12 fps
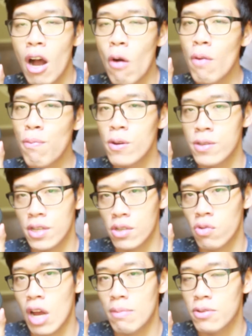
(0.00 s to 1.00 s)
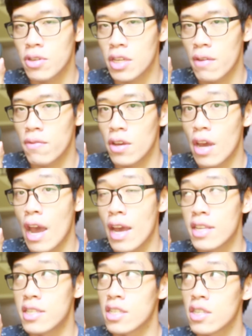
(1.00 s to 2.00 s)
A 1.6 crop is going to give you
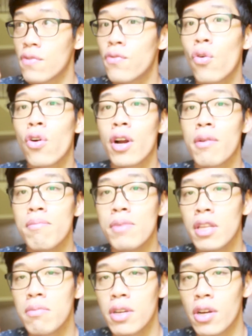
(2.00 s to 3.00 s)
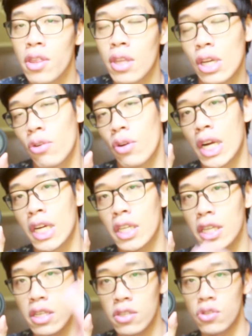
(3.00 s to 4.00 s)
a 64mm
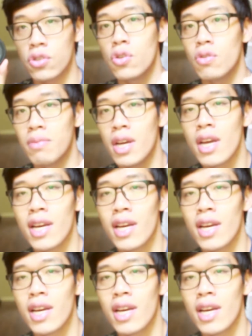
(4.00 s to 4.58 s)
theoretically zoom,